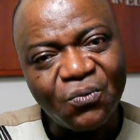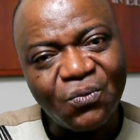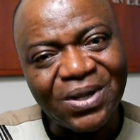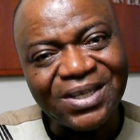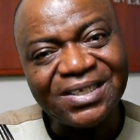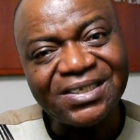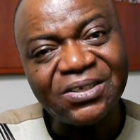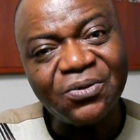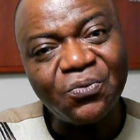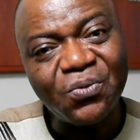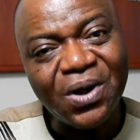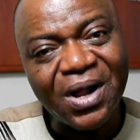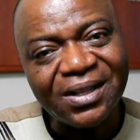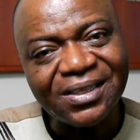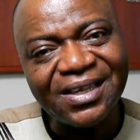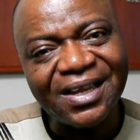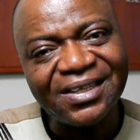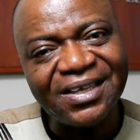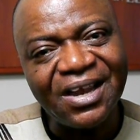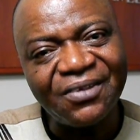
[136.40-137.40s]
What is the
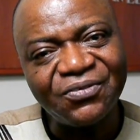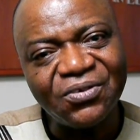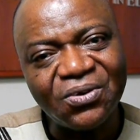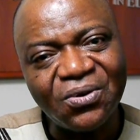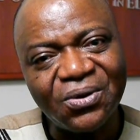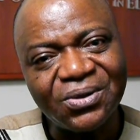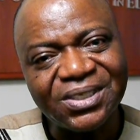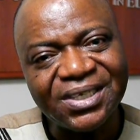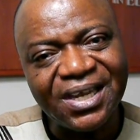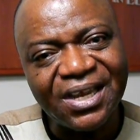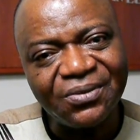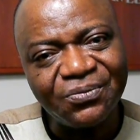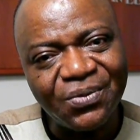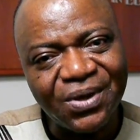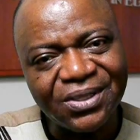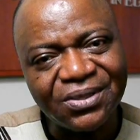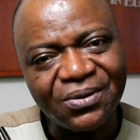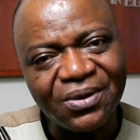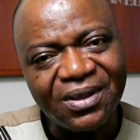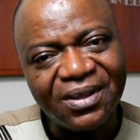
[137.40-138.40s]
world that they have to contend
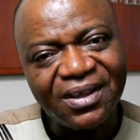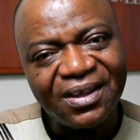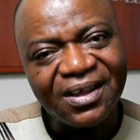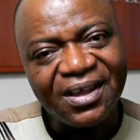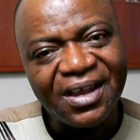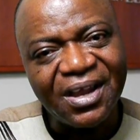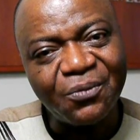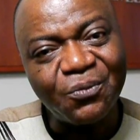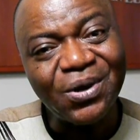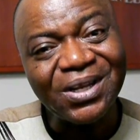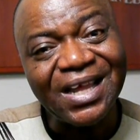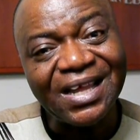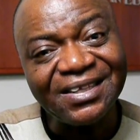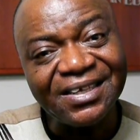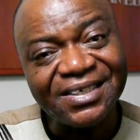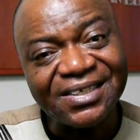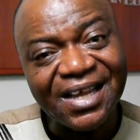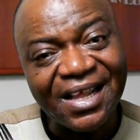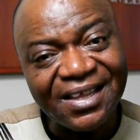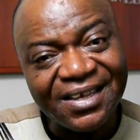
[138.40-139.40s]
with? And what are
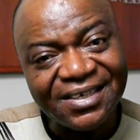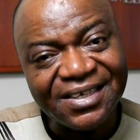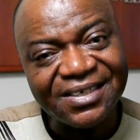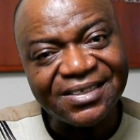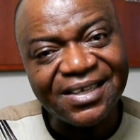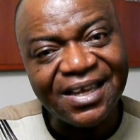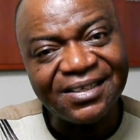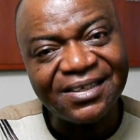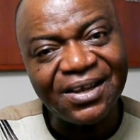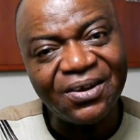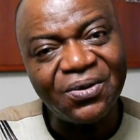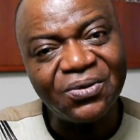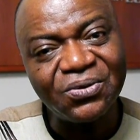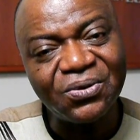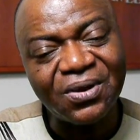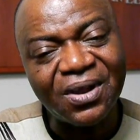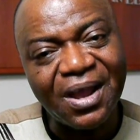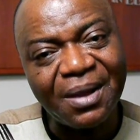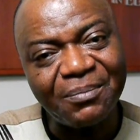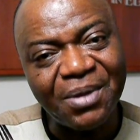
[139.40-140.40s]
the challenges that they're going
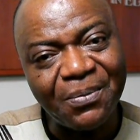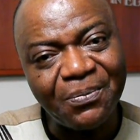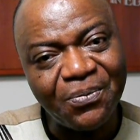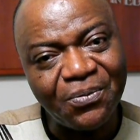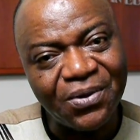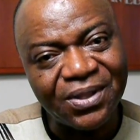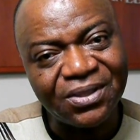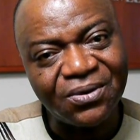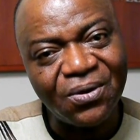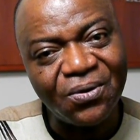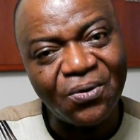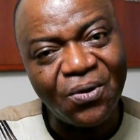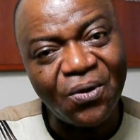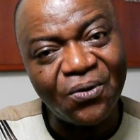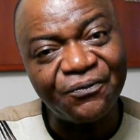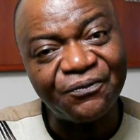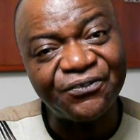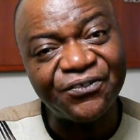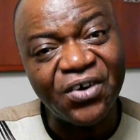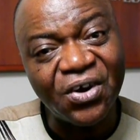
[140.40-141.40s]
to come up with or
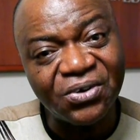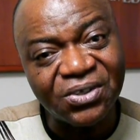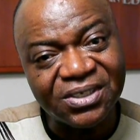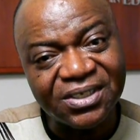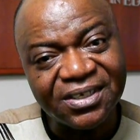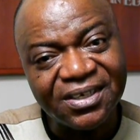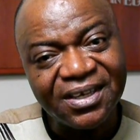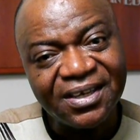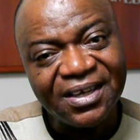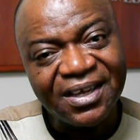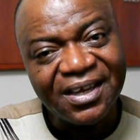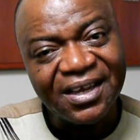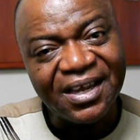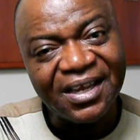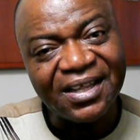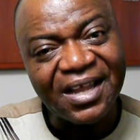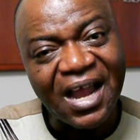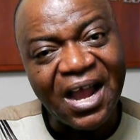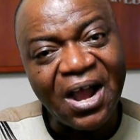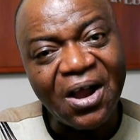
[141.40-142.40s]
confront
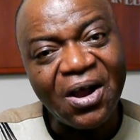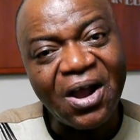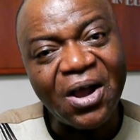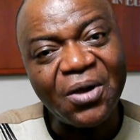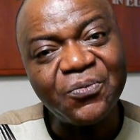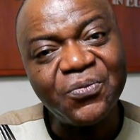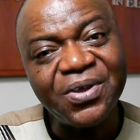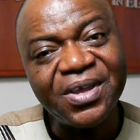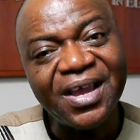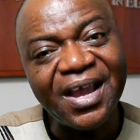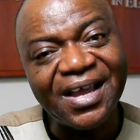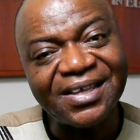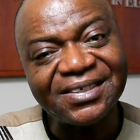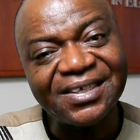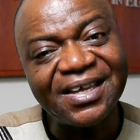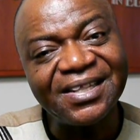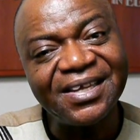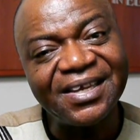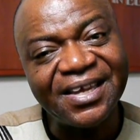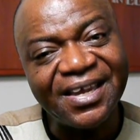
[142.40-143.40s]
and how are we
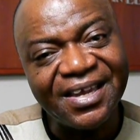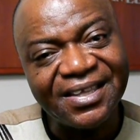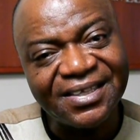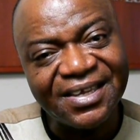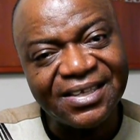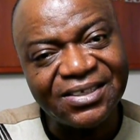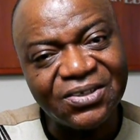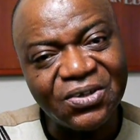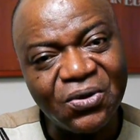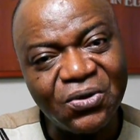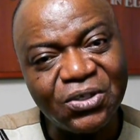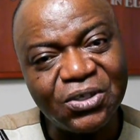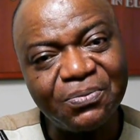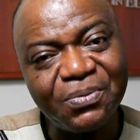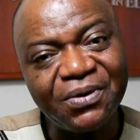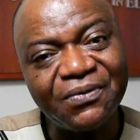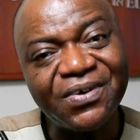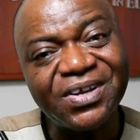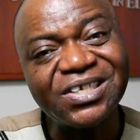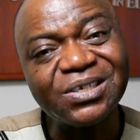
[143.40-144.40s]
as educators going to
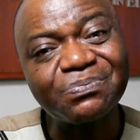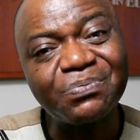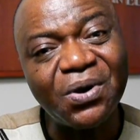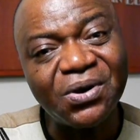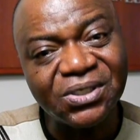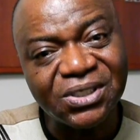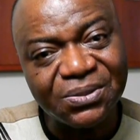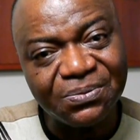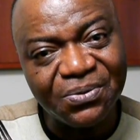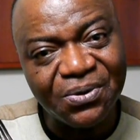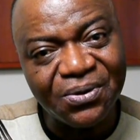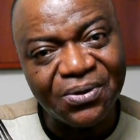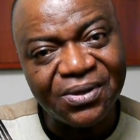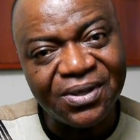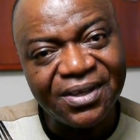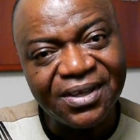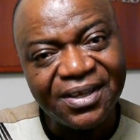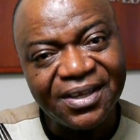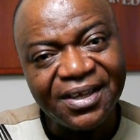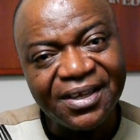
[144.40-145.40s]
be
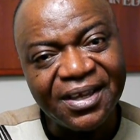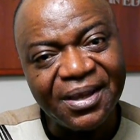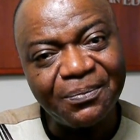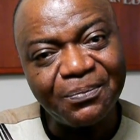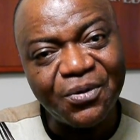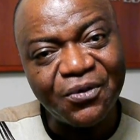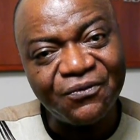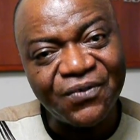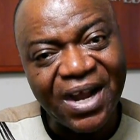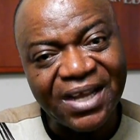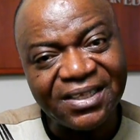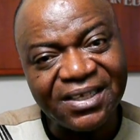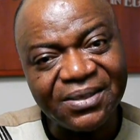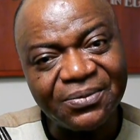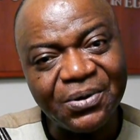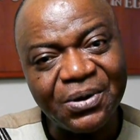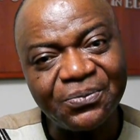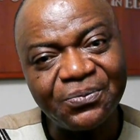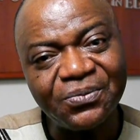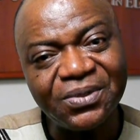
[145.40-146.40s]
responsible in
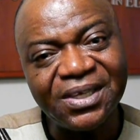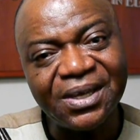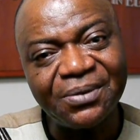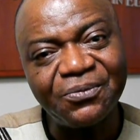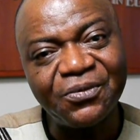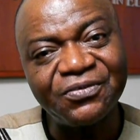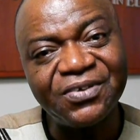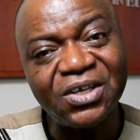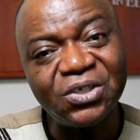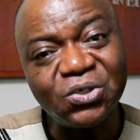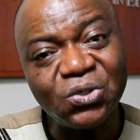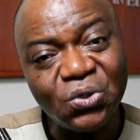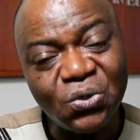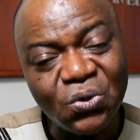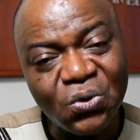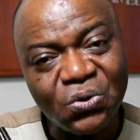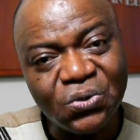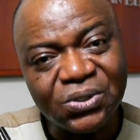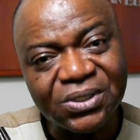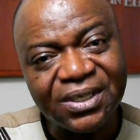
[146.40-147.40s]
providing them with the
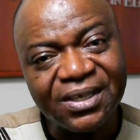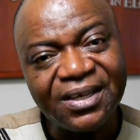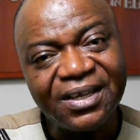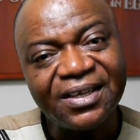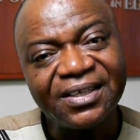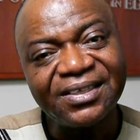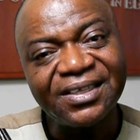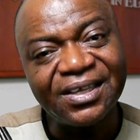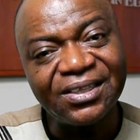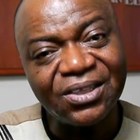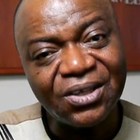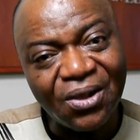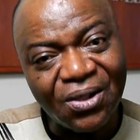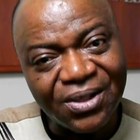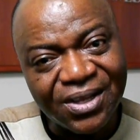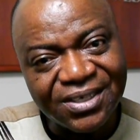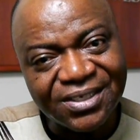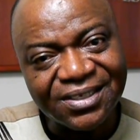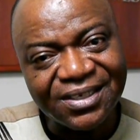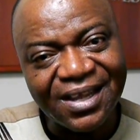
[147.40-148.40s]
tools, the
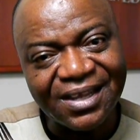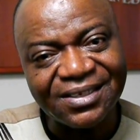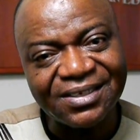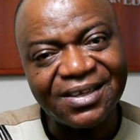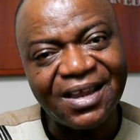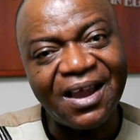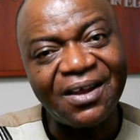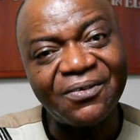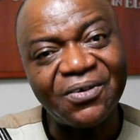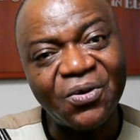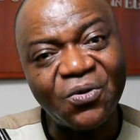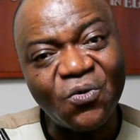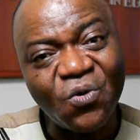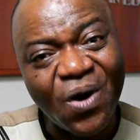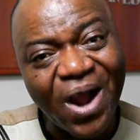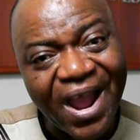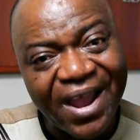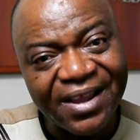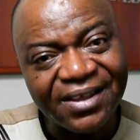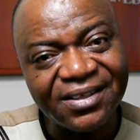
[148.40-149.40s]
knowledge that are
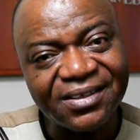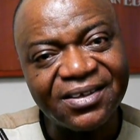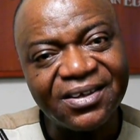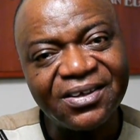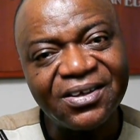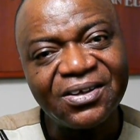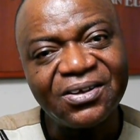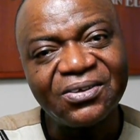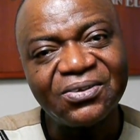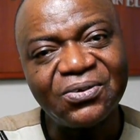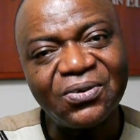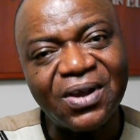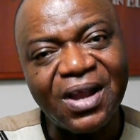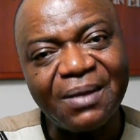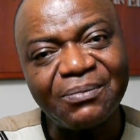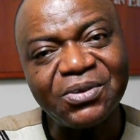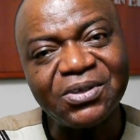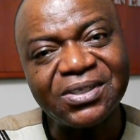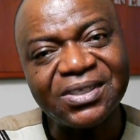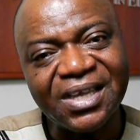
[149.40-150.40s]
required to
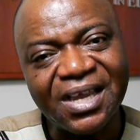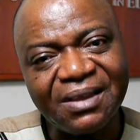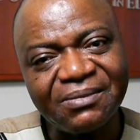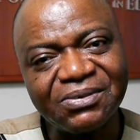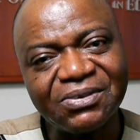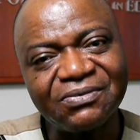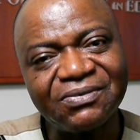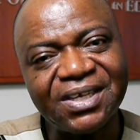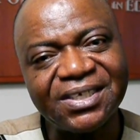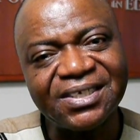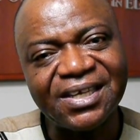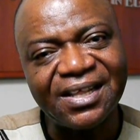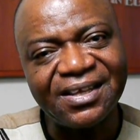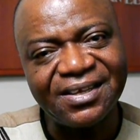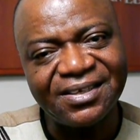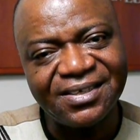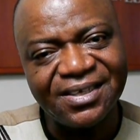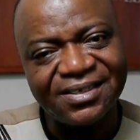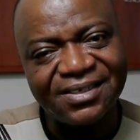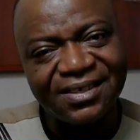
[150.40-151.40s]
come to terms with the
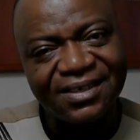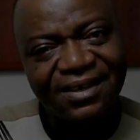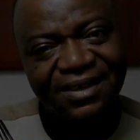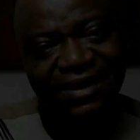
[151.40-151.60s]
challenges?